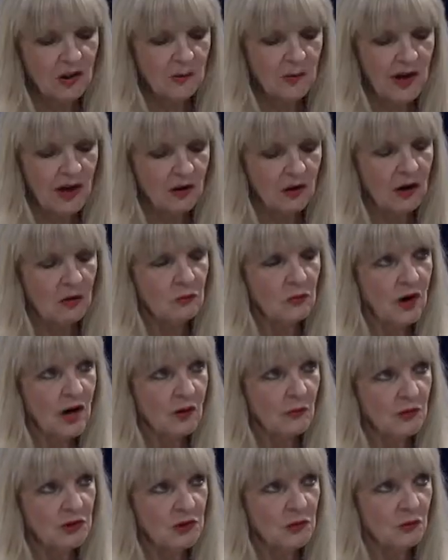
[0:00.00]
about
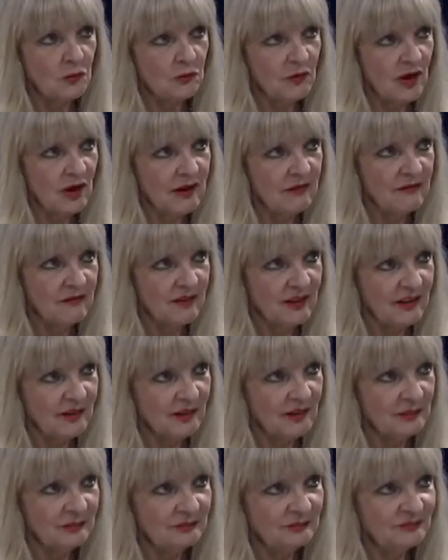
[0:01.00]
Iraq when you arrived
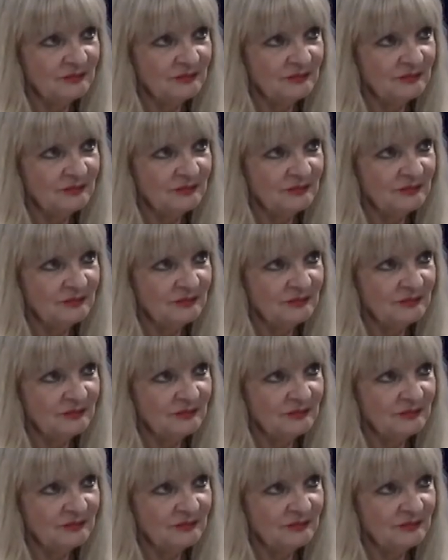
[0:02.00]
there?